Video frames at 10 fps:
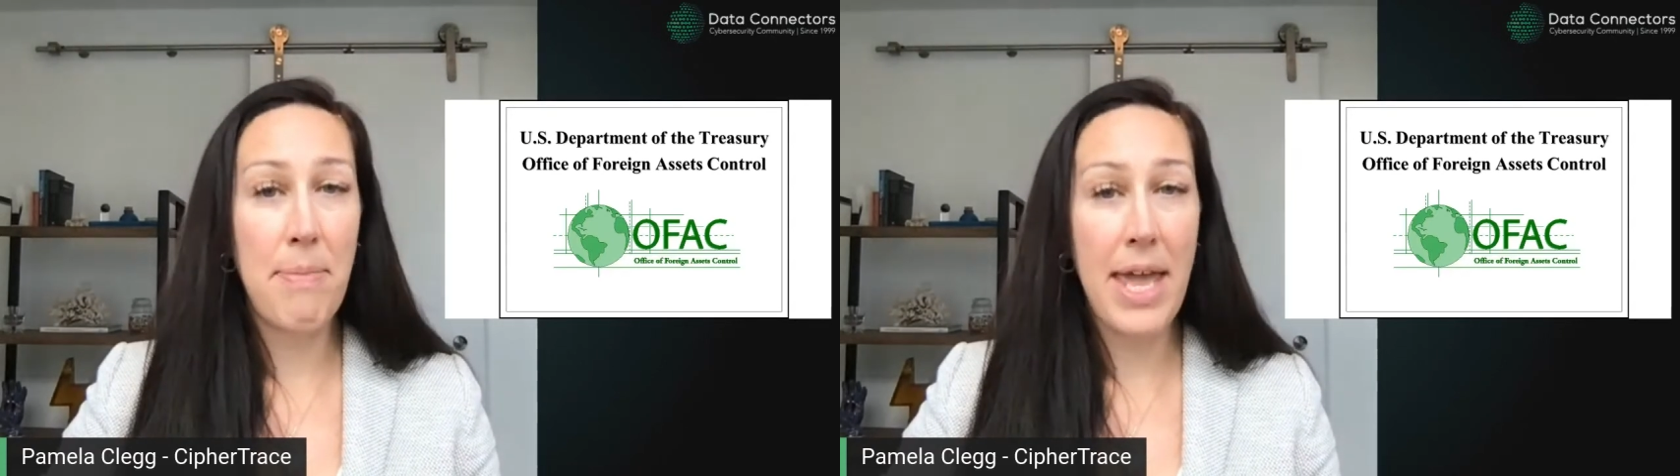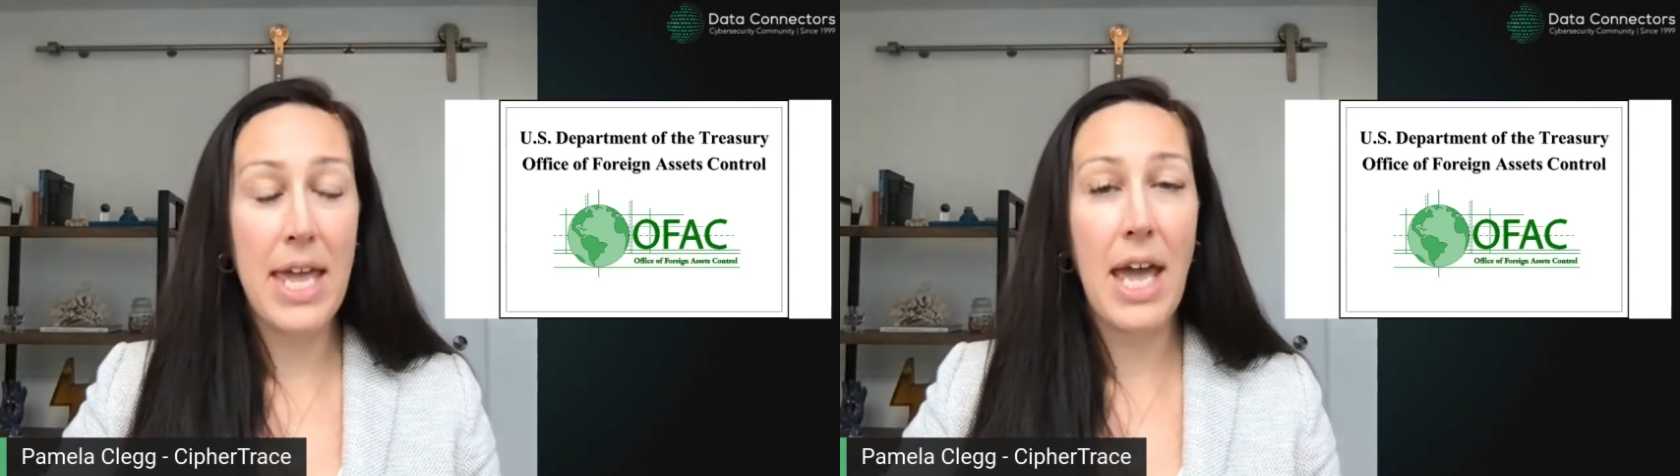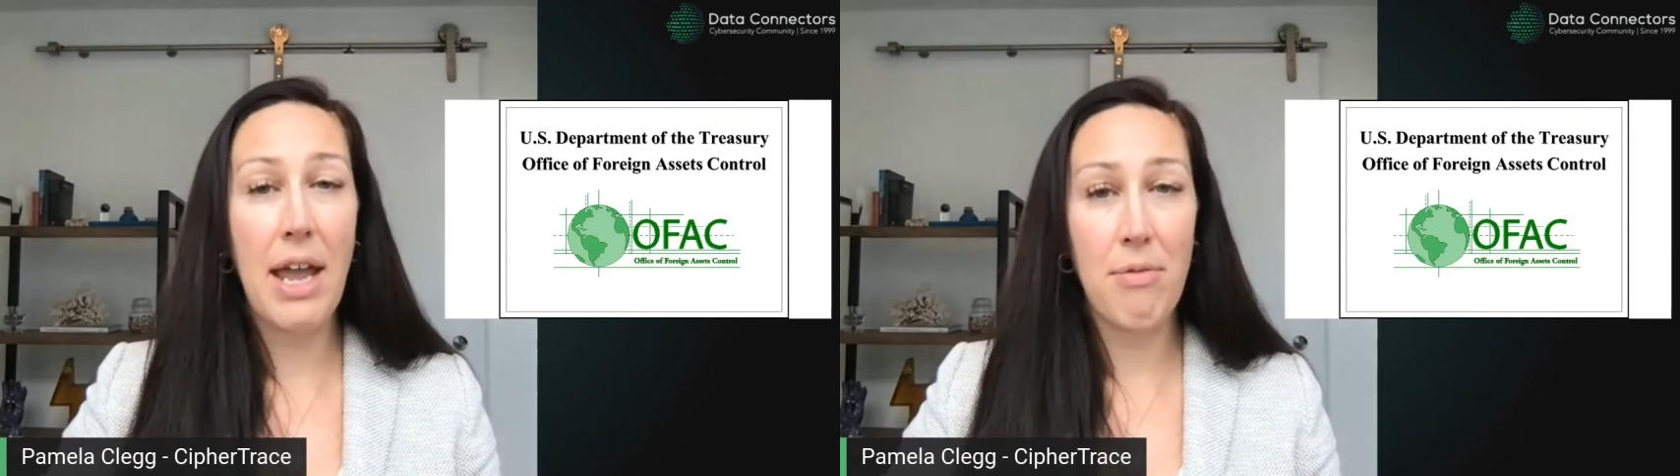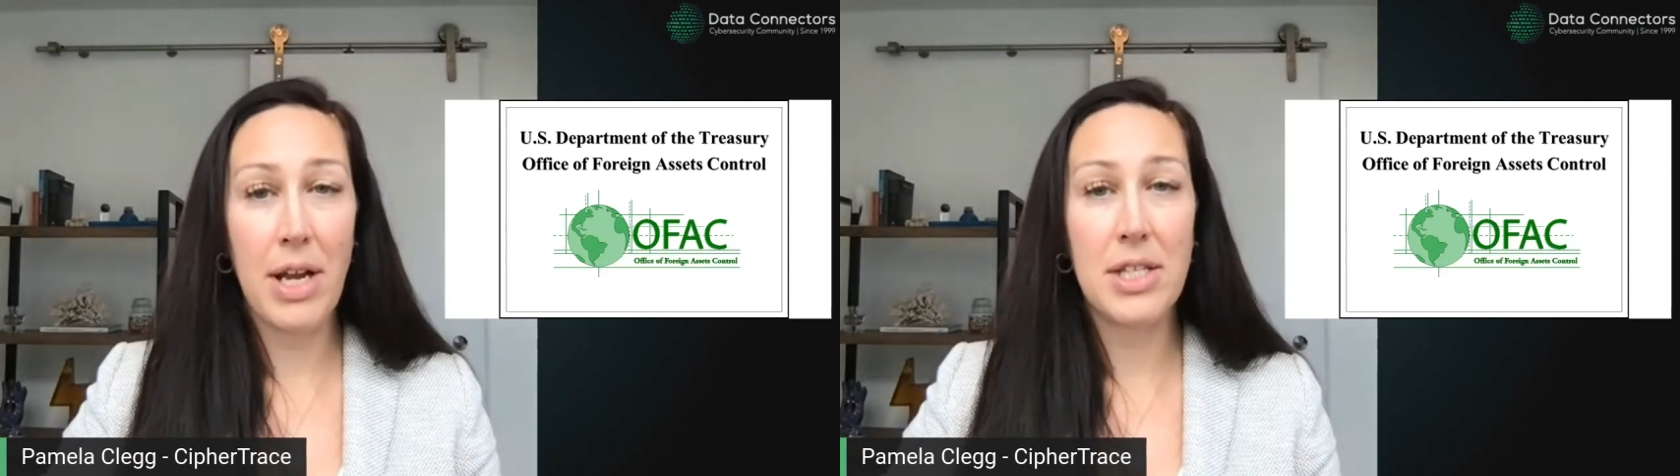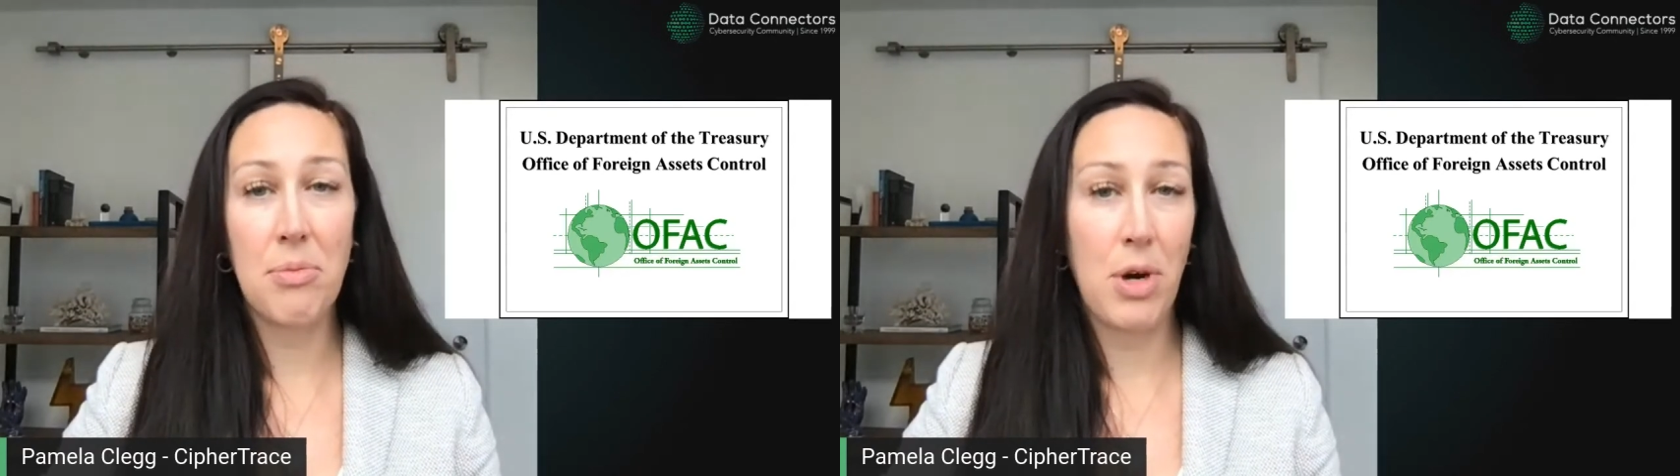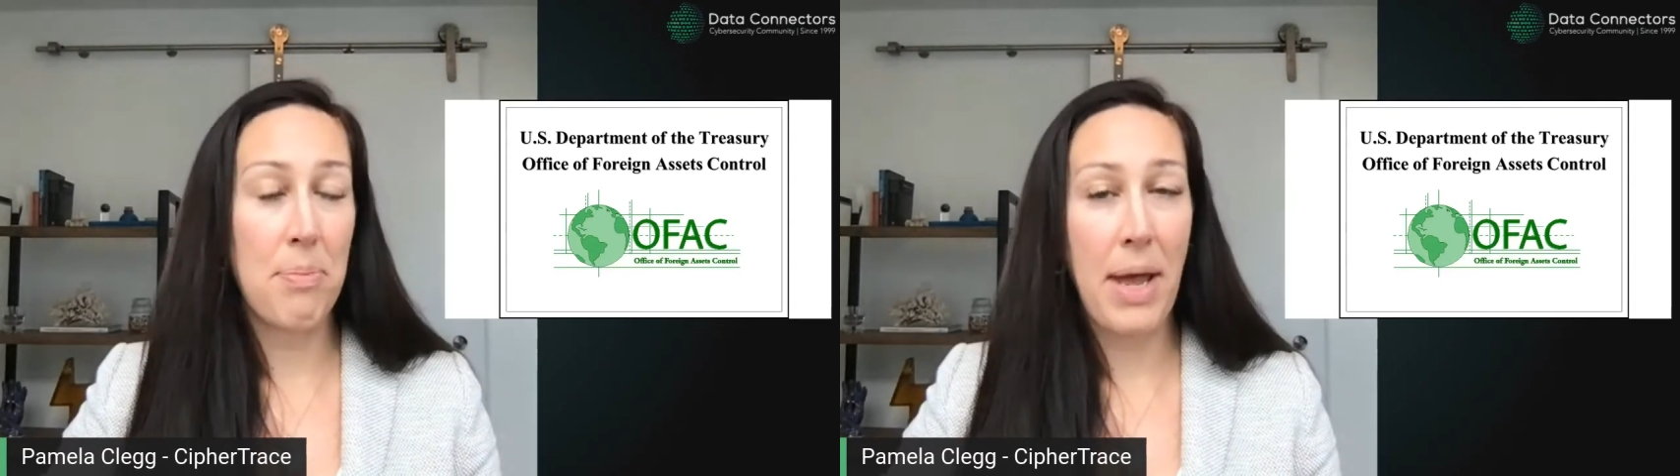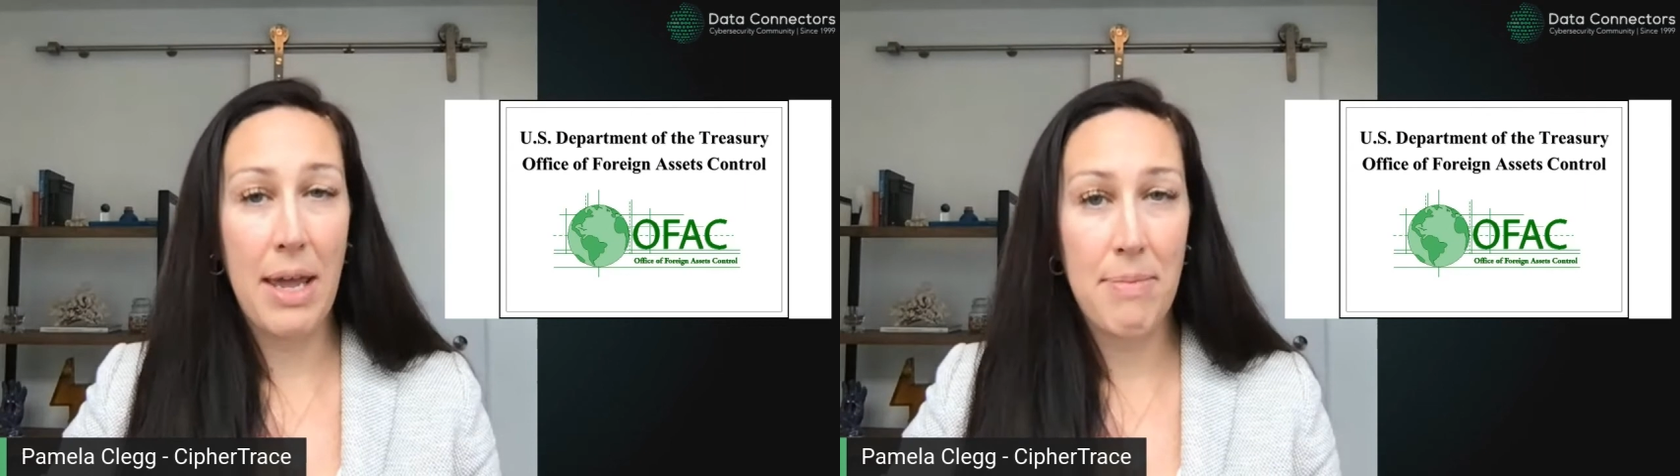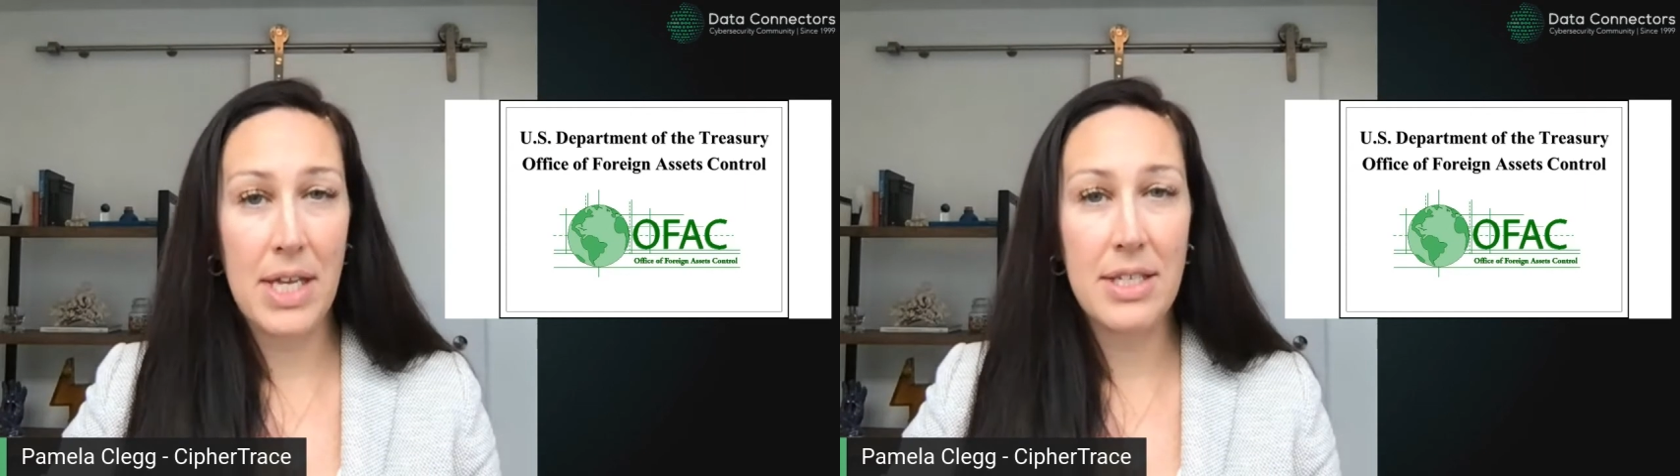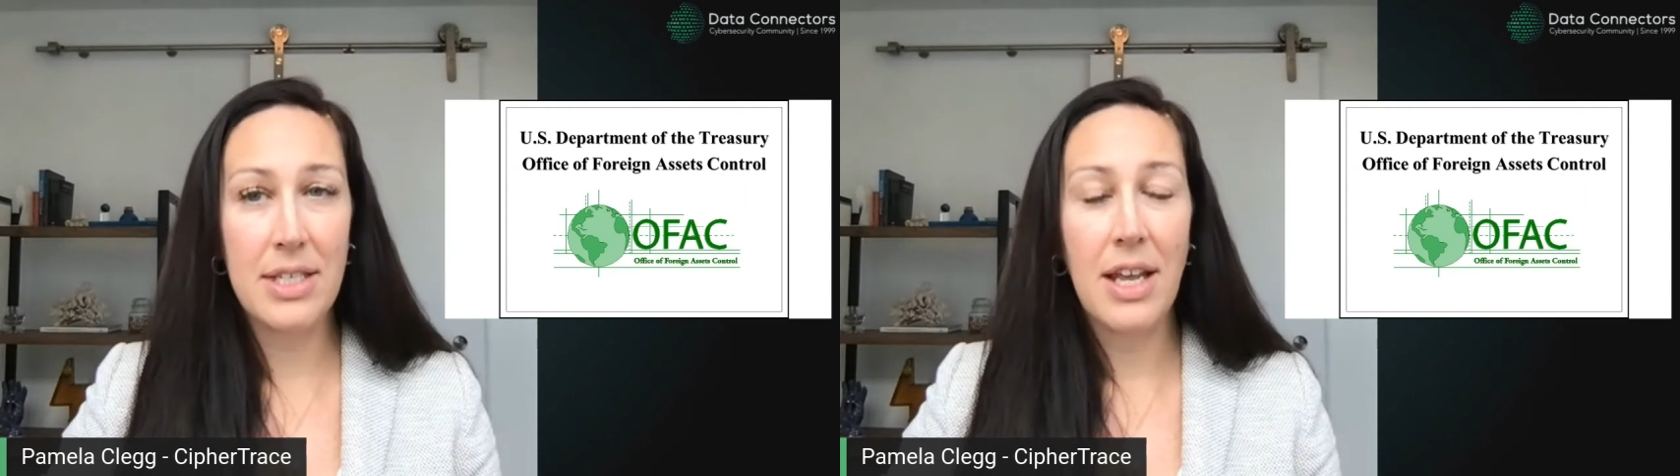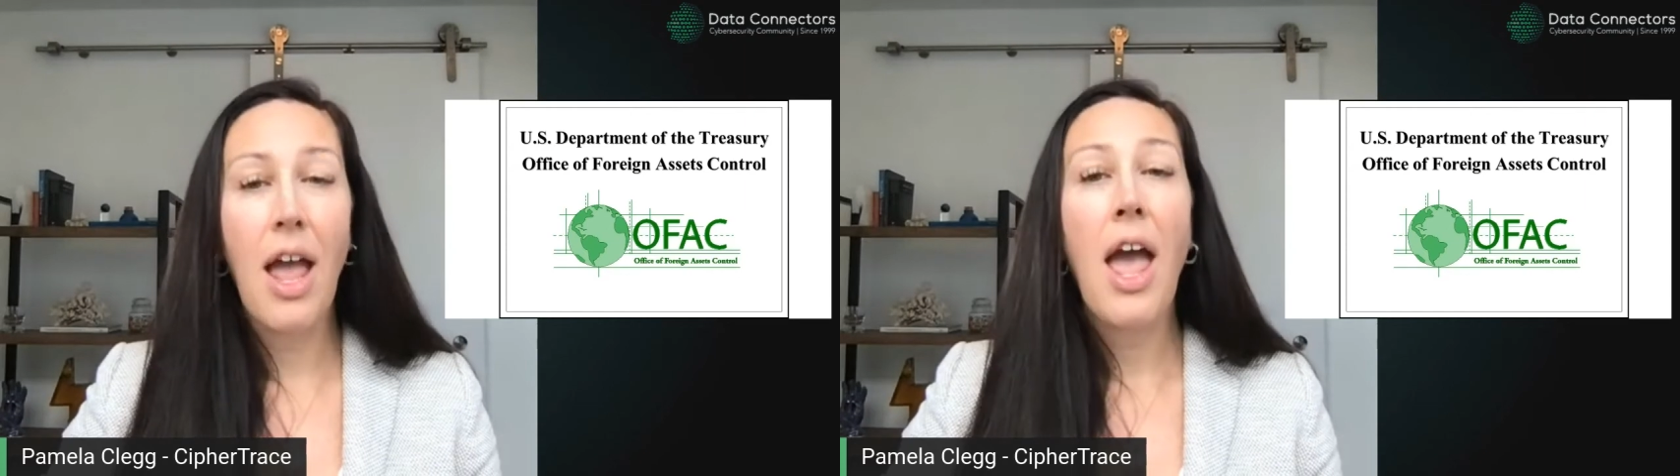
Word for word: make a ransomware payment